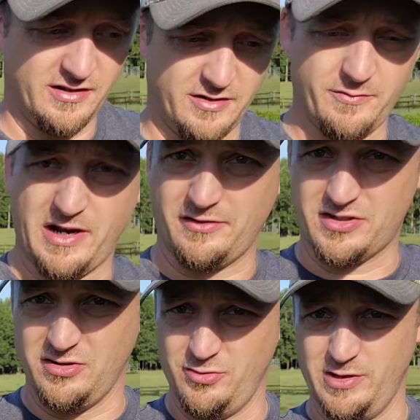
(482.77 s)
at about
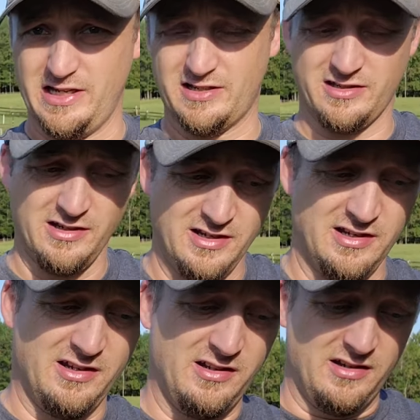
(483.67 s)
2 weeks
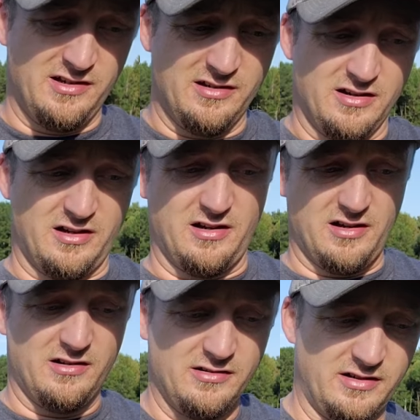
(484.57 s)

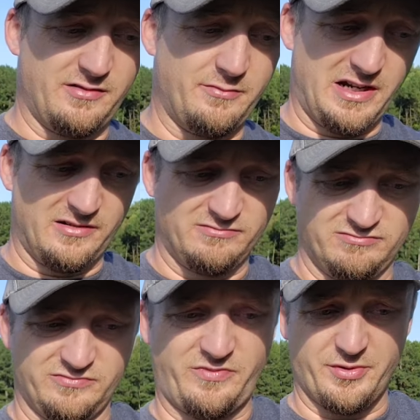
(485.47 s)
and about
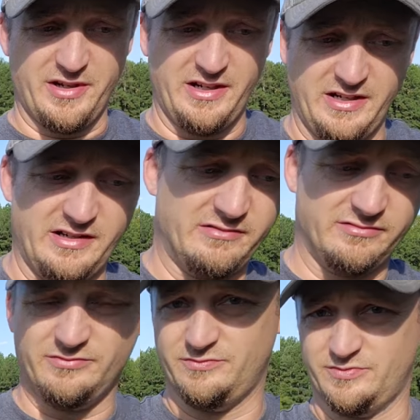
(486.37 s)
3
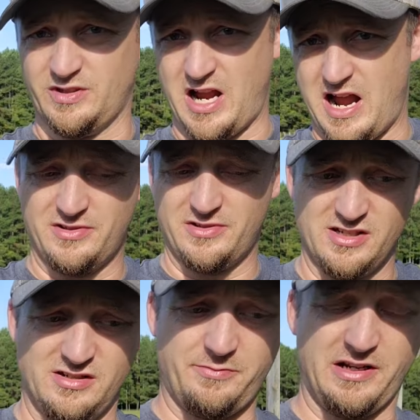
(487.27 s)

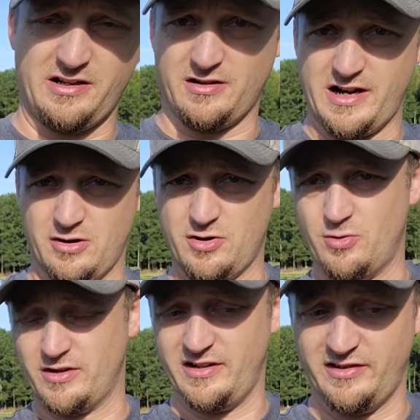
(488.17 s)
tops, depending on how
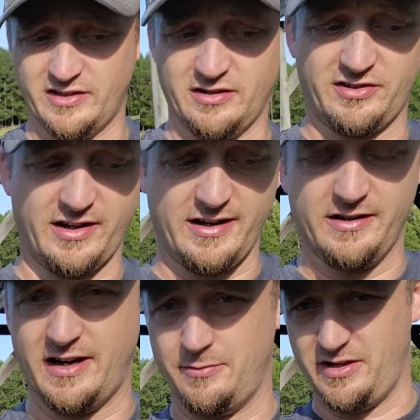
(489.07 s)
cold it is
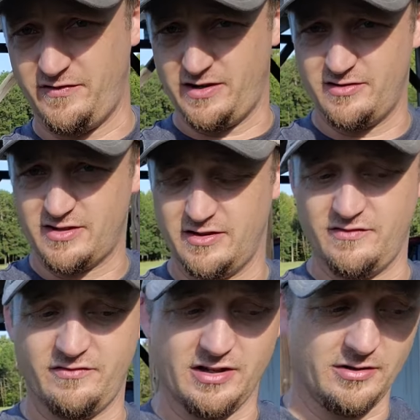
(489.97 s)
outside and how many feathers
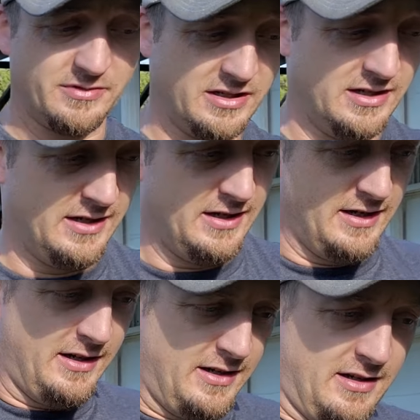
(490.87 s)
they've developed.
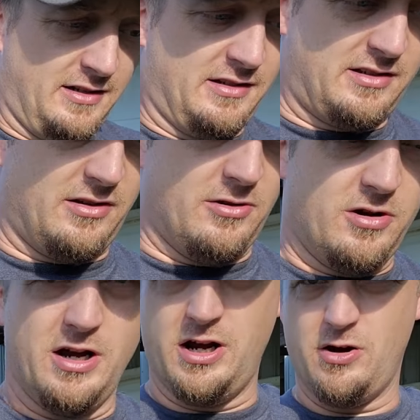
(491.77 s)

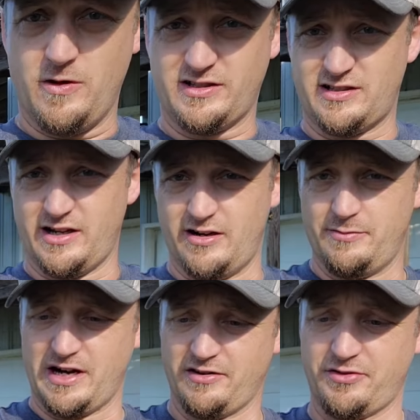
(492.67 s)
So once they're
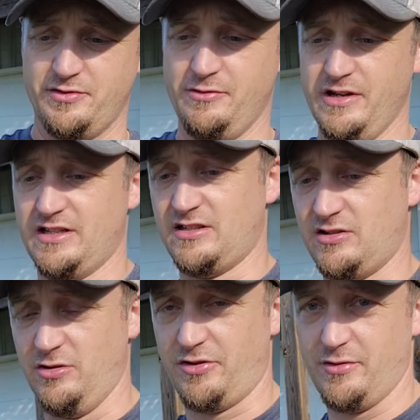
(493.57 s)
about 3 weeks,
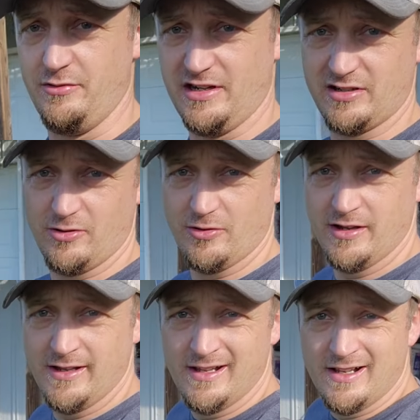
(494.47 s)
2 to 3 weeks
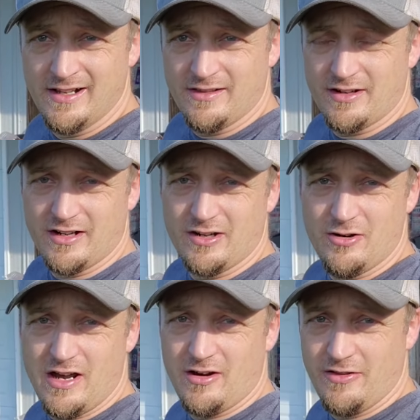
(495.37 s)
old, they're going to
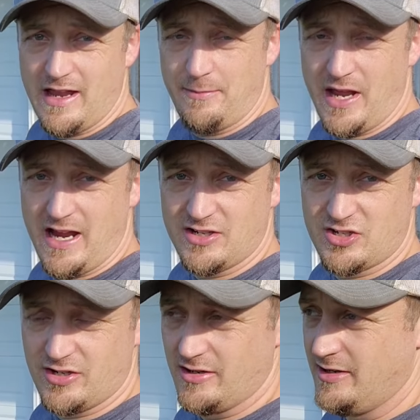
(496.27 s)
go out on that
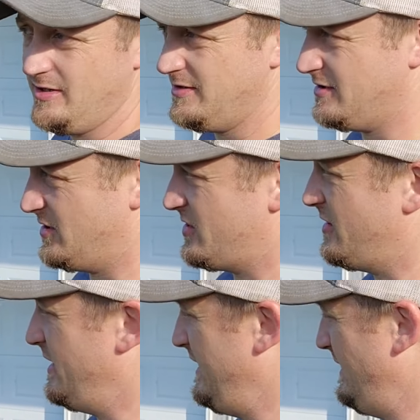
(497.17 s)
pasture. They're going to
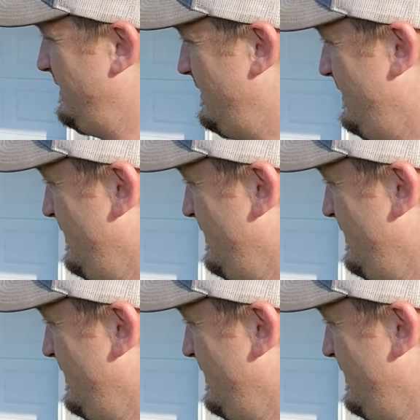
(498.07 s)
start eating